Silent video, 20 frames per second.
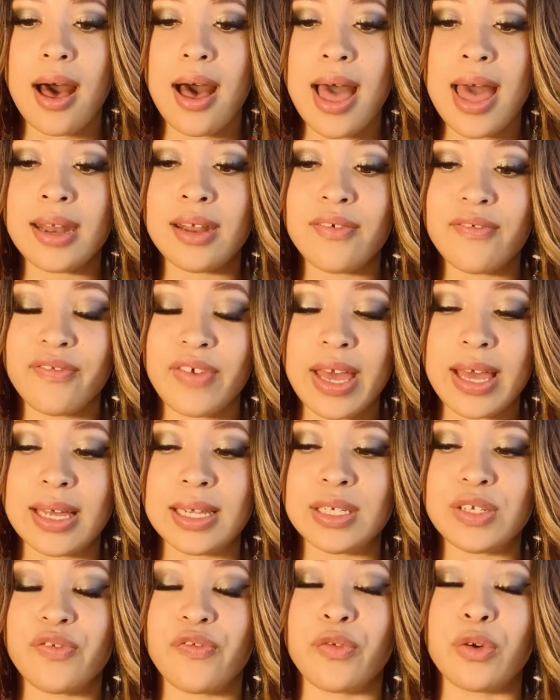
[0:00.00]
an
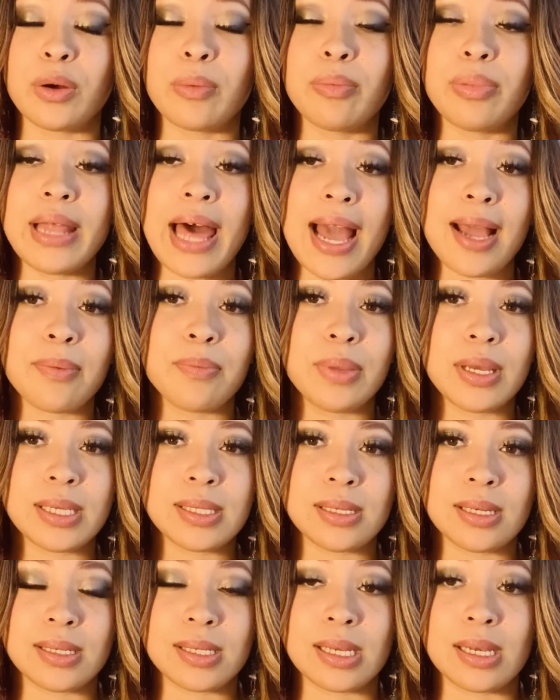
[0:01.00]
event for Black
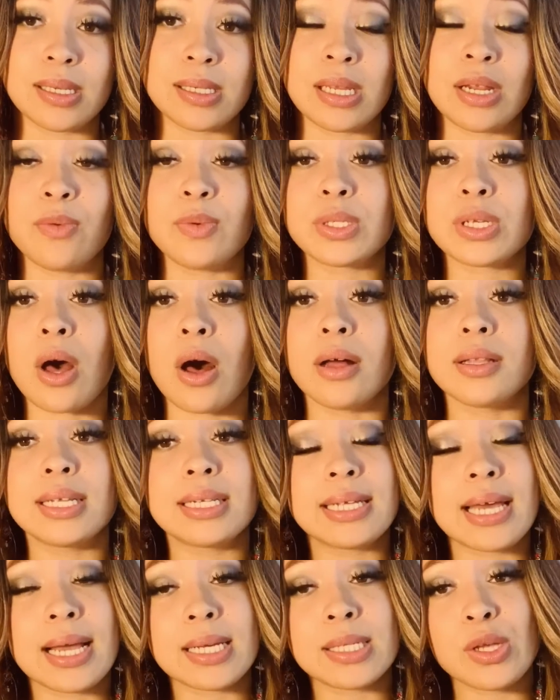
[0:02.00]
businesses, and it was called the
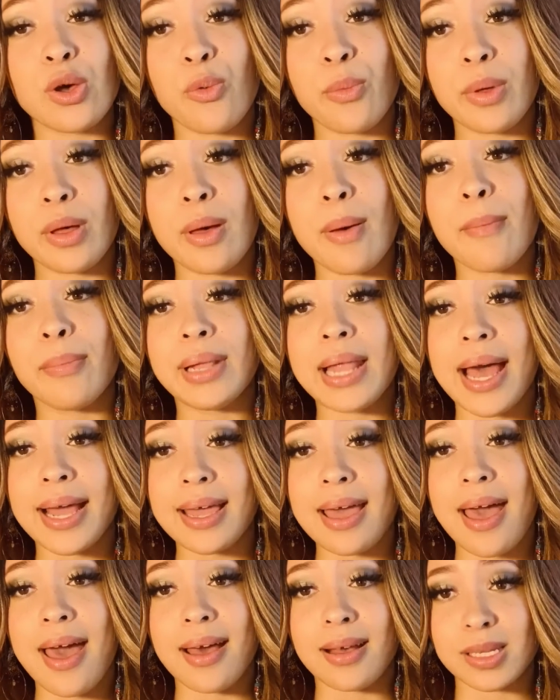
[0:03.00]
Texoma
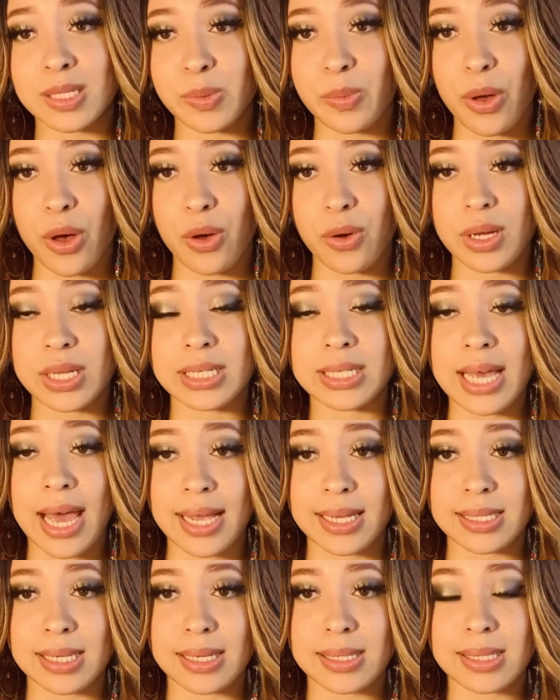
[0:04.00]
Black Expo in
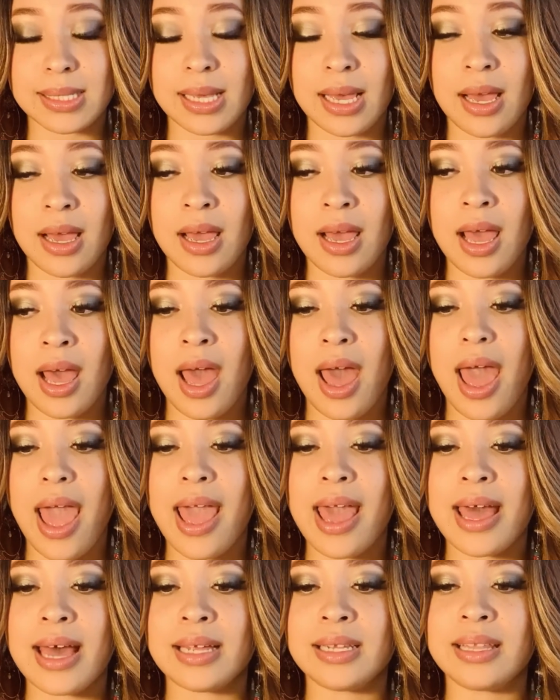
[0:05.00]
Texas.
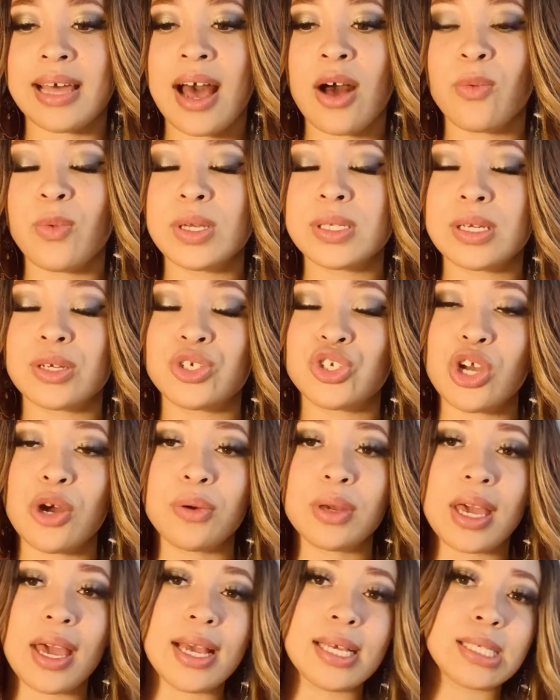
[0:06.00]
And that was a
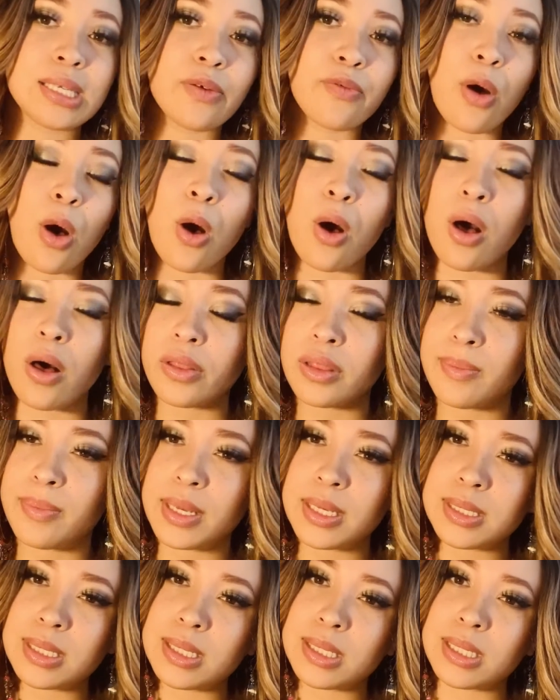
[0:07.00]
showcase of all the
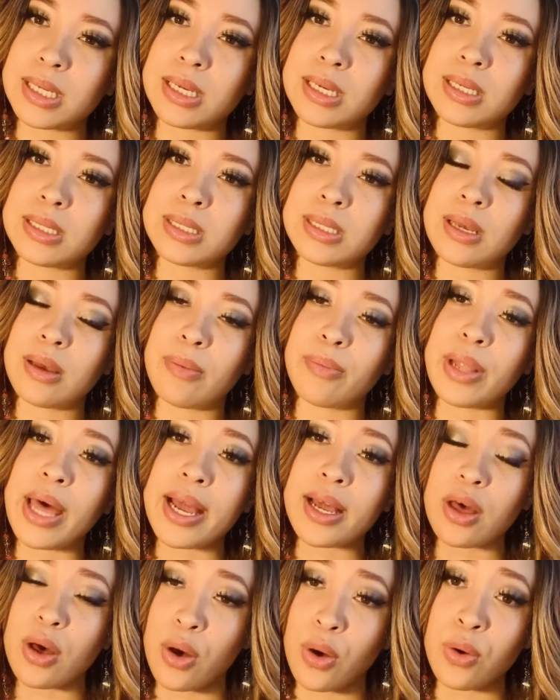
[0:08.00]
businesses
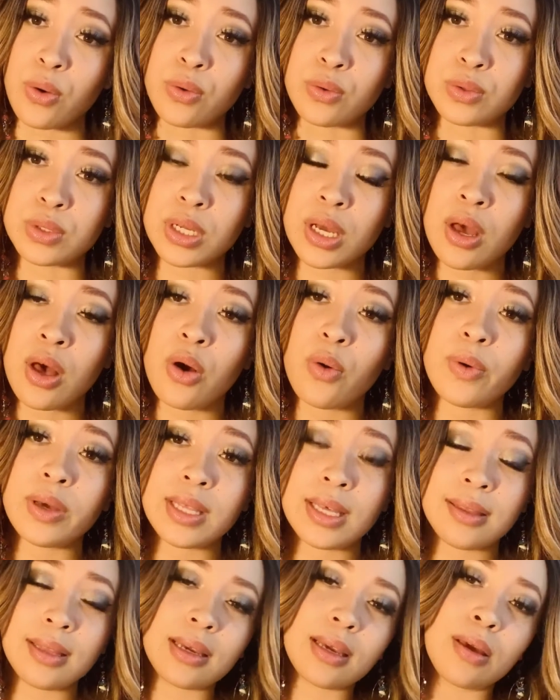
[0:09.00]
Black owned
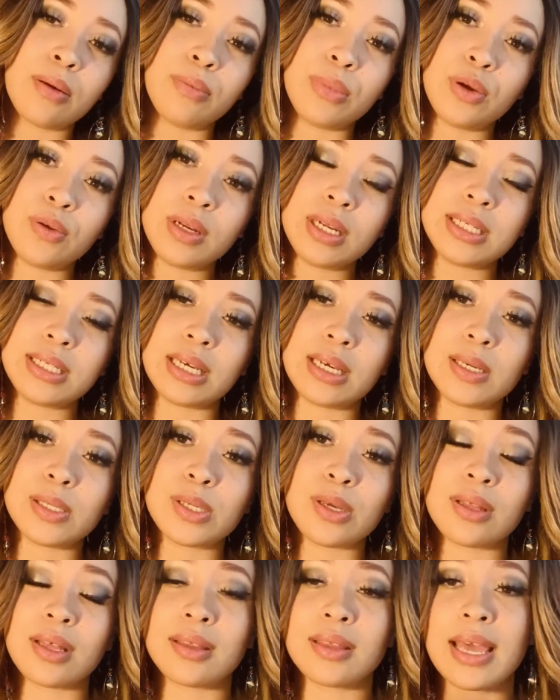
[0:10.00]
within the community
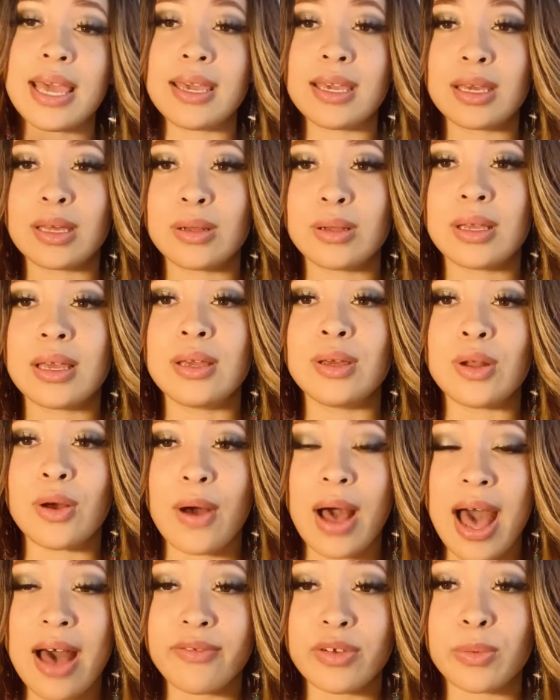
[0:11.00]
so that they could,
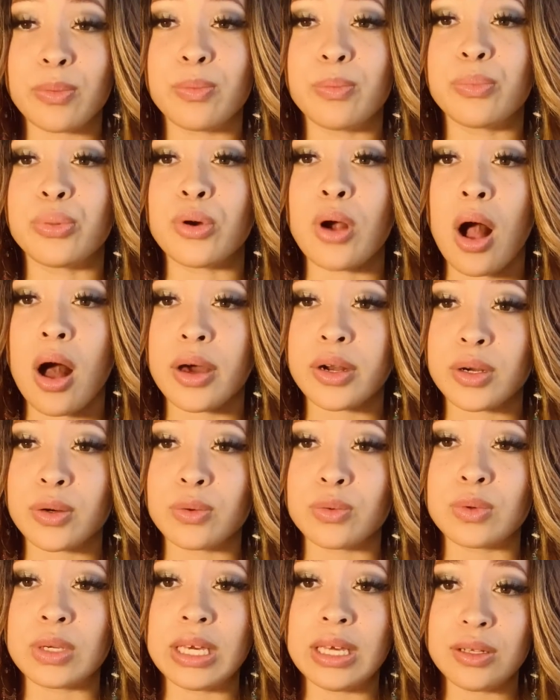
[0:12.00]
have a broader
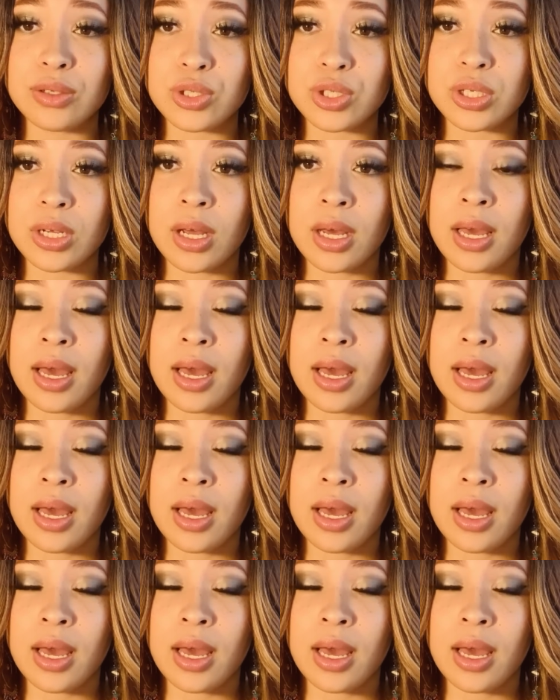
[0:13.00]
reach.